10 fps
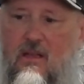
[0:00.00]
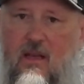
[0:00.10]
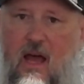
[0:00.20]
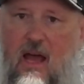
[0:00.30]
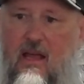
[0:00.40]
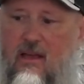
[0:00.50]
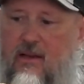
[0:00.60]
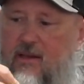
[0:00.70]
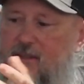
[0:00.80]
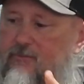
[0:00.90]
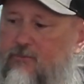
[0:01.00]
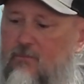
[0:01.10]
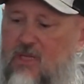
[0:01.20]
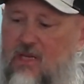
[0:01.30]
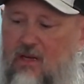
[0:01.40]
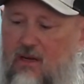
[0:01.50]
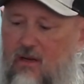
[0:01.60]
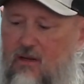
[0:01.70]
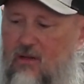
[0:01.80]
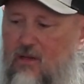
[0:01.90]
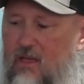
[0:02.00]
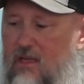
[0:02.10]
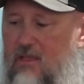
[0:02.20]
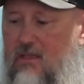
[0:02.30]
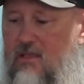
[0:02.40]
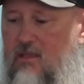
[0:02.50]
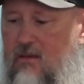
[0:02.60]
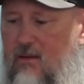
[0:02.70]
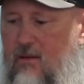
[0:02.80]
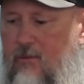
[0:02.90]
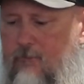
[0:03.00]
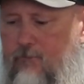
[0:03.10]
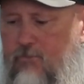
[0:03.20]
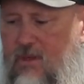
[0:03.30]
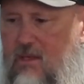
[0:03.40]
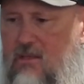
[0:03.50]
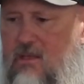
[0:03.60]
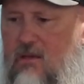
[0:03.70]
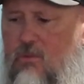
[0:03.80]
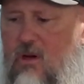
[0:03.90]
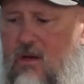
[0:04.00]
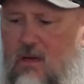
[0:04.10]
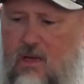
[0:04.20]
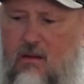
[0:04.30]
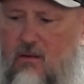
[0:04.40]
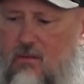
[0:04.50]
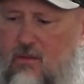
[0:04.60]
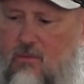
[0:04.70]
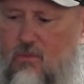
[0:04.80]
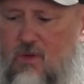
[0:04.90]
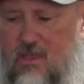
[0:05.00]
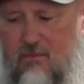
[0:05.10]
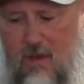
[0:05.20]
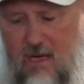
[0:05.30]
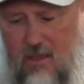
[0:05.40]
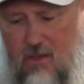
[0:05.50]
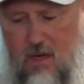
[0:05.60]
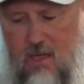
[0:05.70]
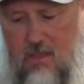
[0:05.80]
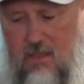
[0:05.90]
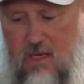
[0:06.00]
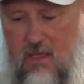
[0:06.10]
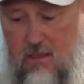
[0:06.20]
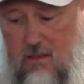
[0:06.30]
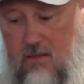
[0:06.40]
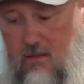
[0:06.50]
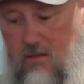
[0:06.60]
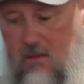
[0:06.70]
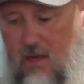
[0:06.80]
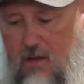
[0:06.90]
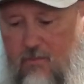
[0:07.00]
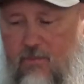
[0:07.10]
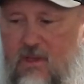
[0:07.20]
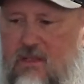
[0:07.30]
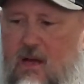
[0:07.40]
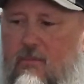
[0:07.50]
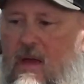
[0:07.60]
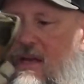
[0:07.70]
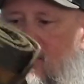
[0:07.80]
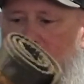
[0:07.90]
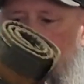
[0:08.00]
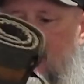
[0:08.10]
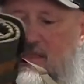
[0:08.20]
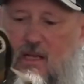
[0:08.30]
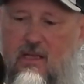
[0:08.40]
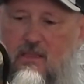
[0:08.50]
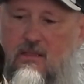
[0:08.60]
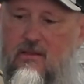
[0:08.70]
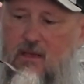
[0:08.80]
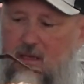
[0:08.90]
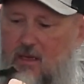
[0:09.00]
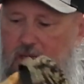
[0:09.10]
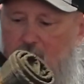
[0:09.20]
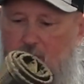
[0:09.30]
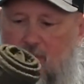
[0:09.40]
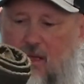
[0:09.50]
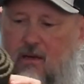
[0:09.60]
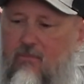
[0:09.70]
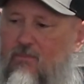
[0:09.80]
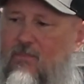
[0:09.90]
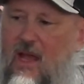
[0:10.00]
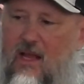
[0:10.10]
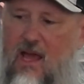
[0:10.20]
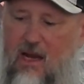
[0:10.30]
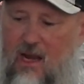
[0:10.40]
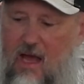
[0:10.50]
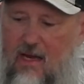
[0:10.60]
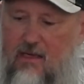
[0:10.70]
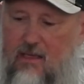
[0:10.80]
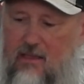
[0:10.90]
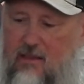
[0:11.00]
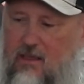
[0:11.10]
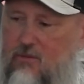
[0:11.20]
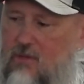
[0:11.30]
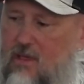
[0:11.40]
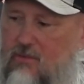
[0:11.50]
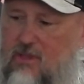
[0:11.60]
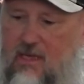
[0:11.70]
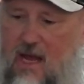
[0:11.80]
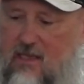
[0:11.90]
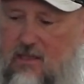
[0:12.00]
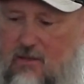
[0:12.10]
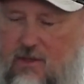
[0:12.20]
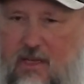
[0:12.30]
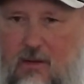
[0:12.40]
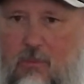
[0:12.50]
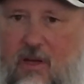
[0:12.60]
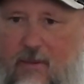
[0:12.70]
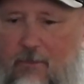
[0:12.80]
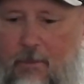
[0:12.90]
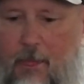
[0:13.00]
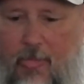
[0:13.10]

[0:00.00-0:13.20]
like material, and let's see, where was it made in the United States? No, it's not made in the United States, but I kind of liked it. It was a nice little deal, but